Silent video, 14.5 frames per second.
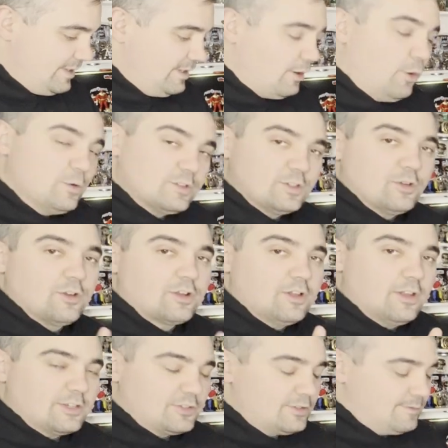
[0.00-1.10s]
So you always know your
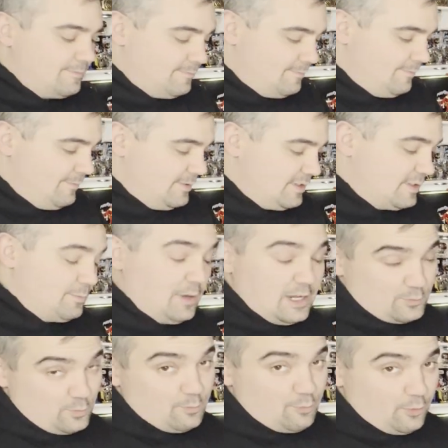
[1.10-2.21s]
collection. So that's
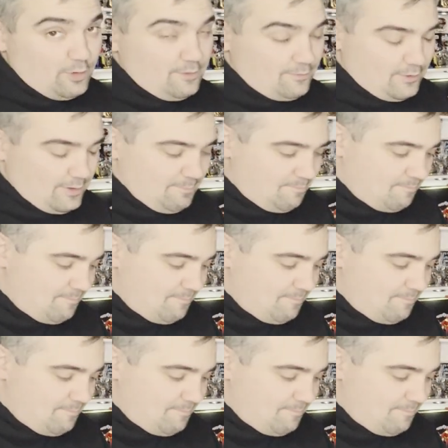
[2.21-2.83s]
minus 1 point for him.